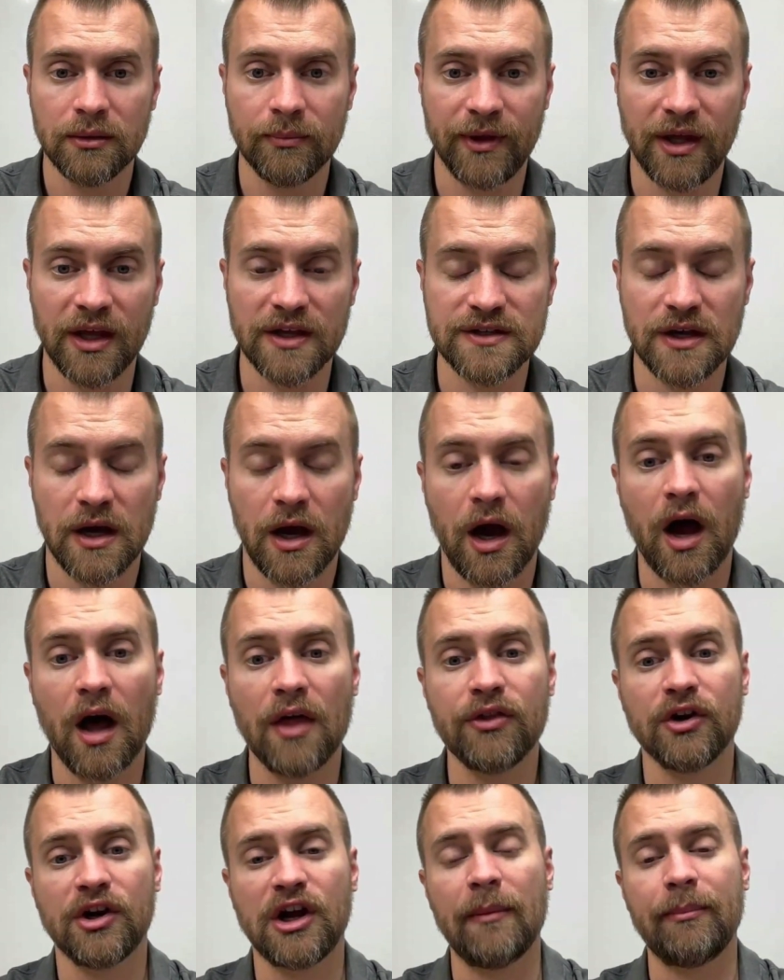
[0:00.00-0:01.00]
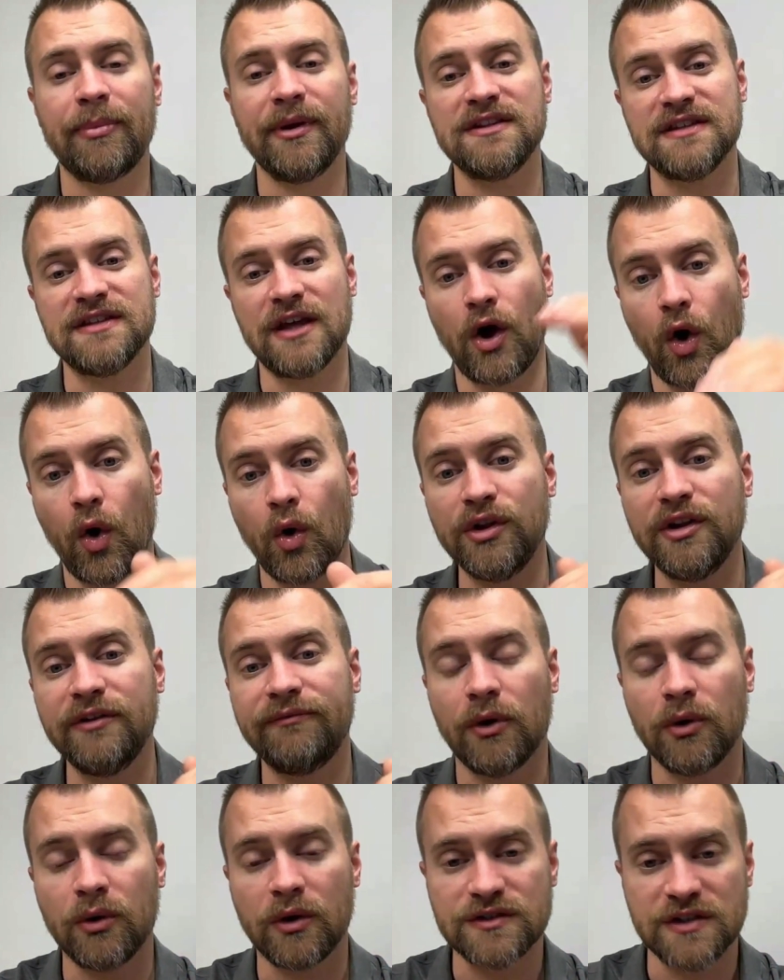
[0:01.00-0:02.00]
Because other companies that only
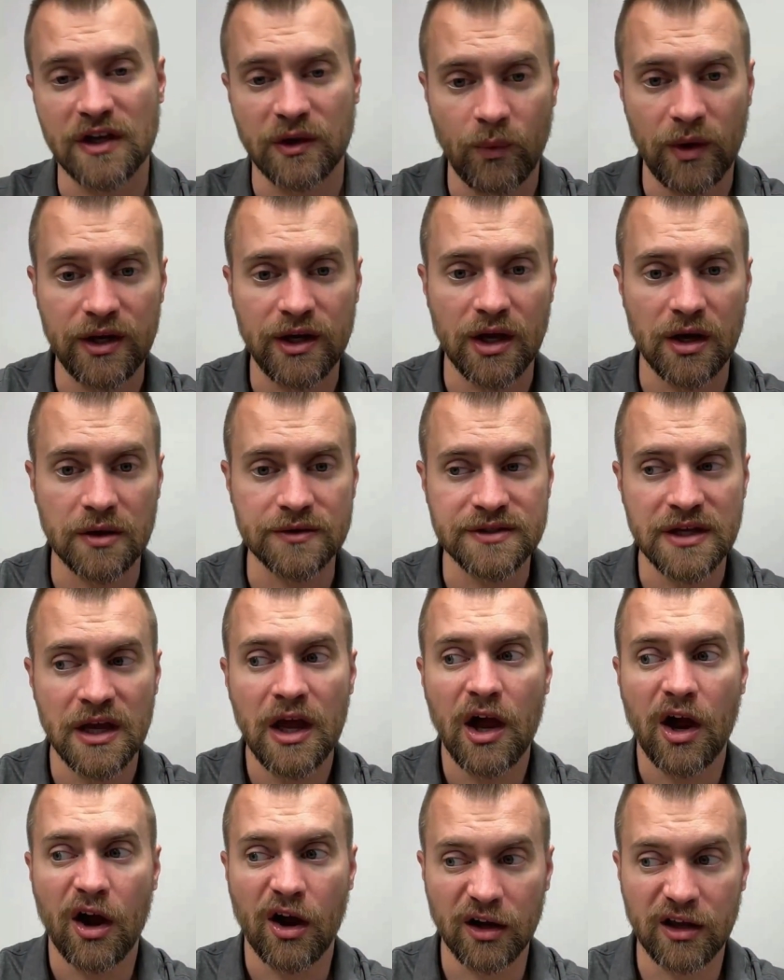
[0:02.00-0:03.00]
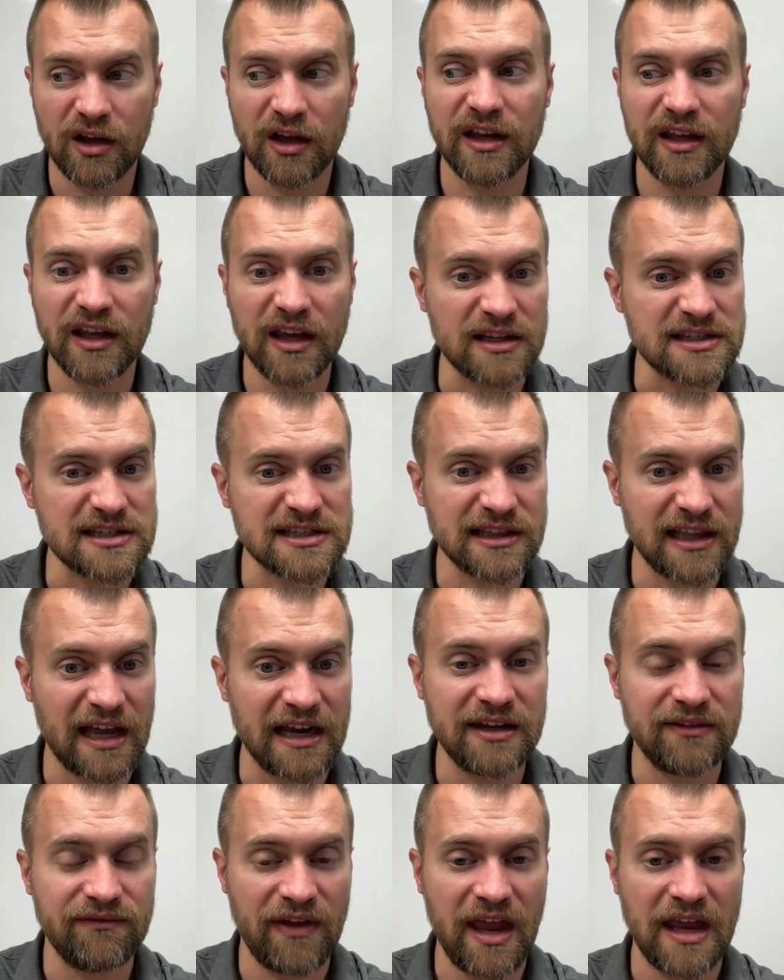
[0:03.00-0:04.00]
focus on windows are going to get a
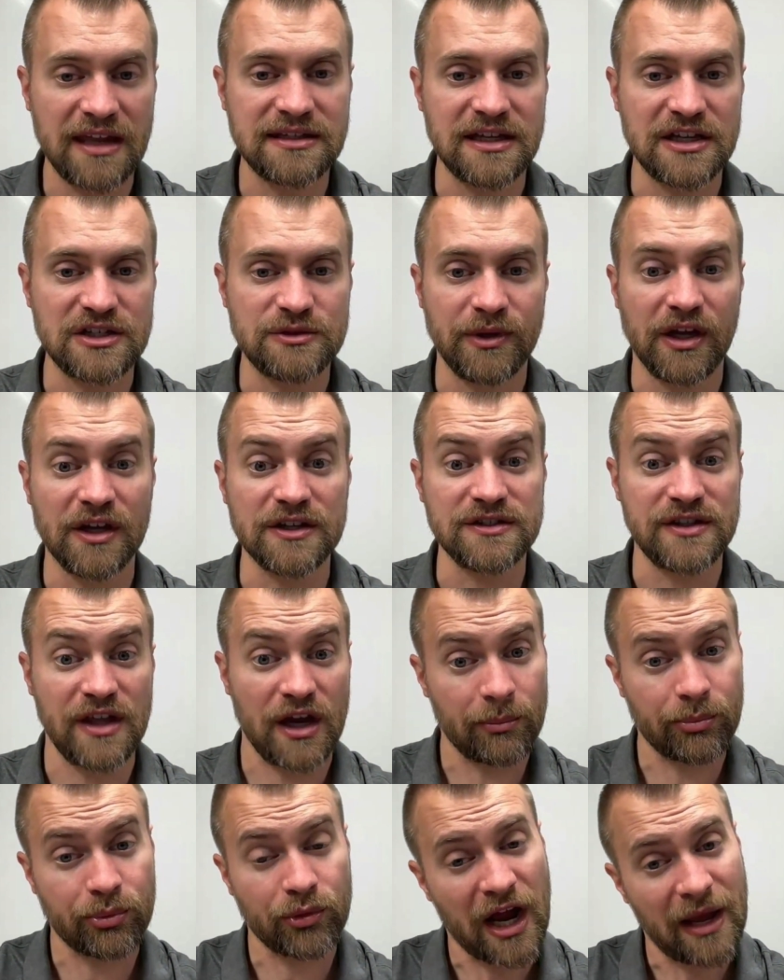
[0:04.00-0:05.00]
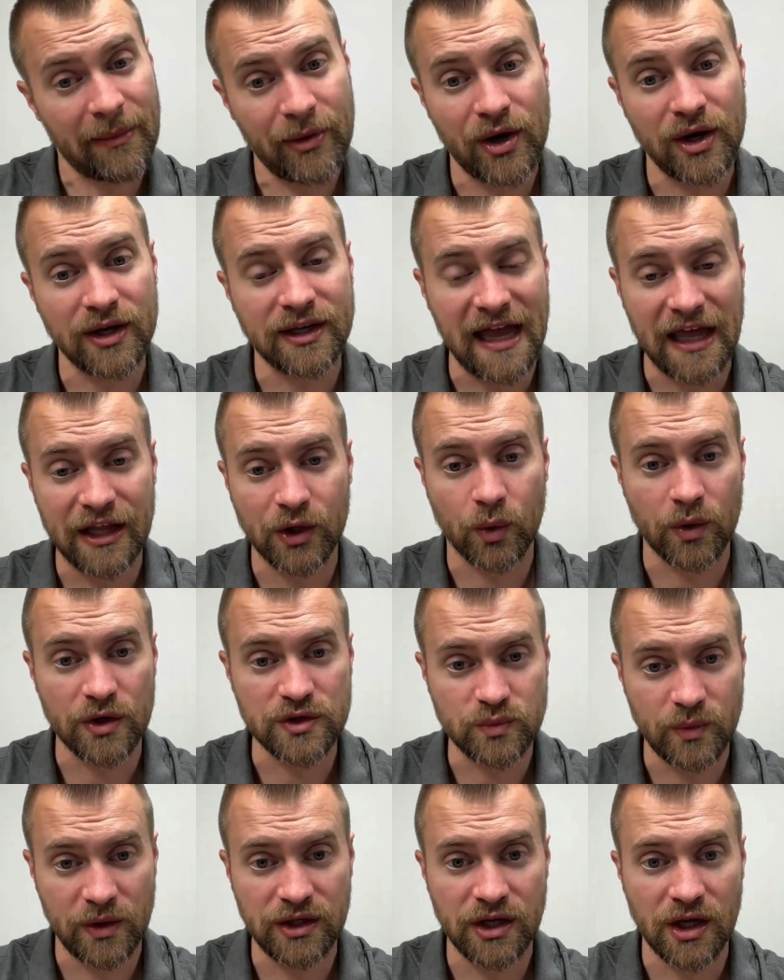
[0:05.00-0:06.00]
slight advantage because their primary
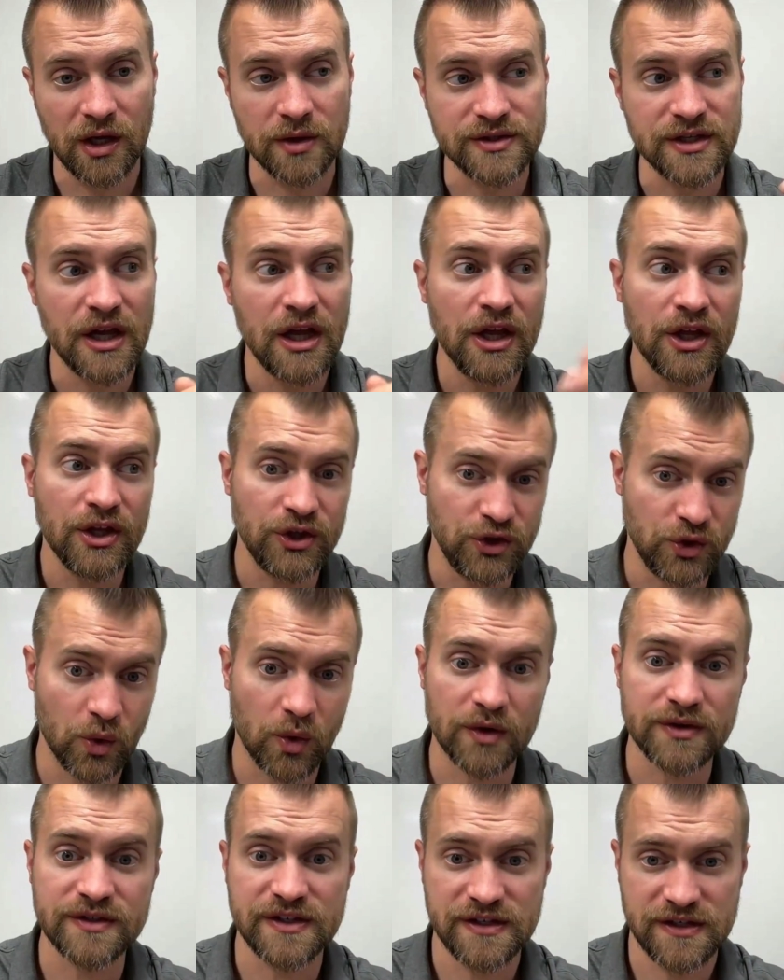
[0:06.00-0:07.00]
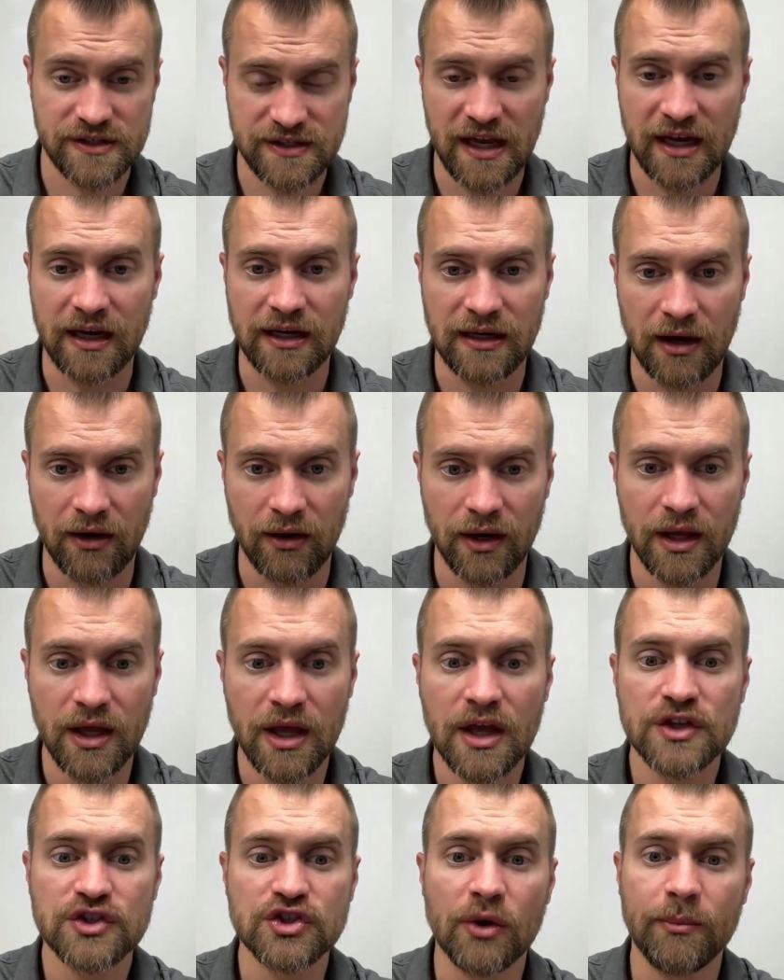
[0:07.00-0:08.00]
category is windows, yours is a secondary.
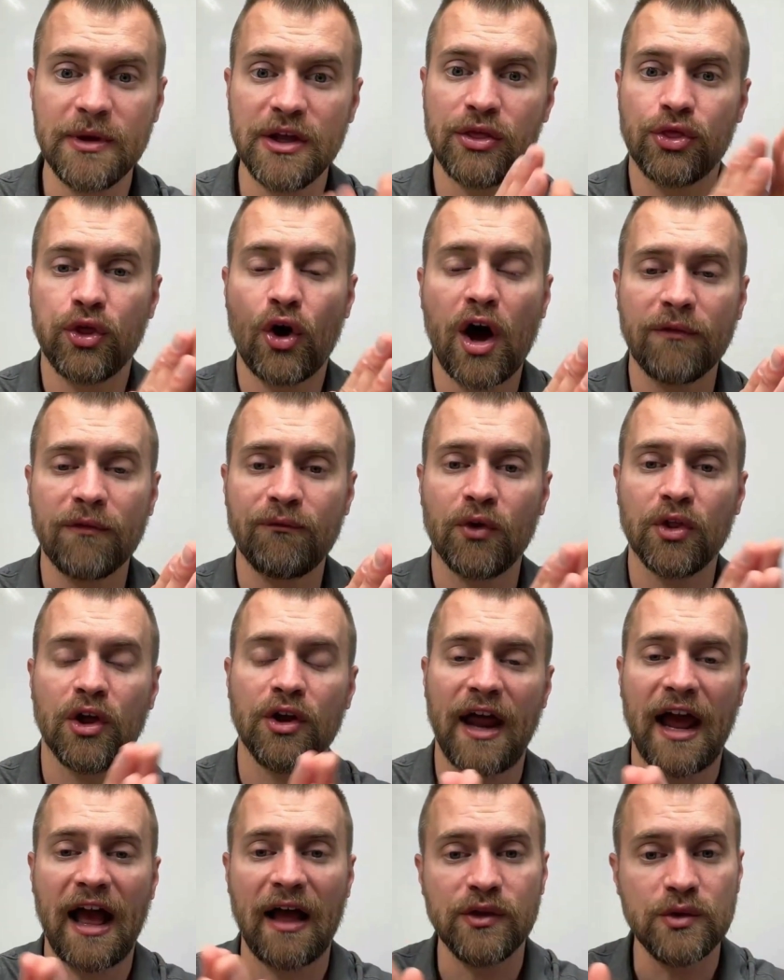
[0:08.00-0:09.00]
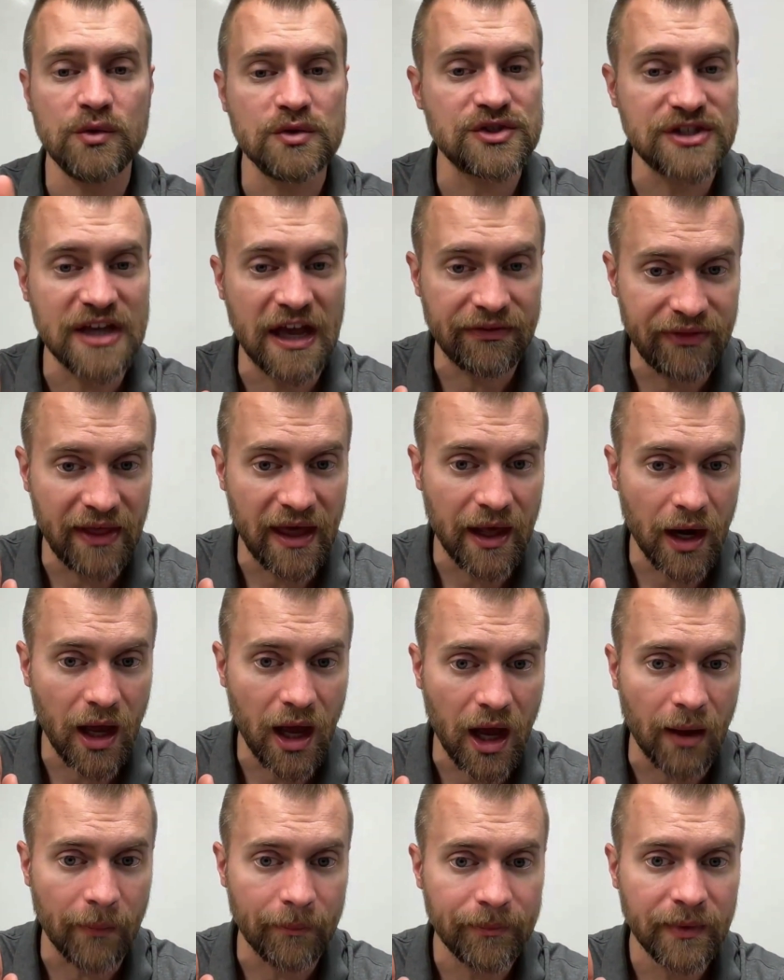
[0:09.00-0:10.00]
So be thoughtful on how you set that
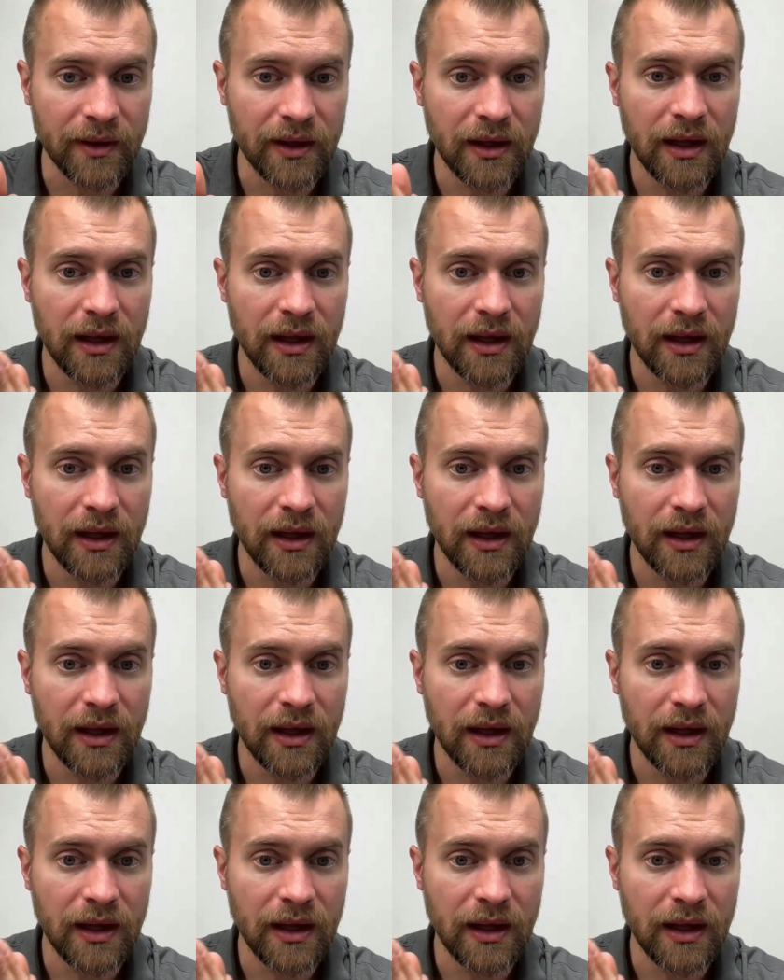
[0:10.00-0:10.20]
up,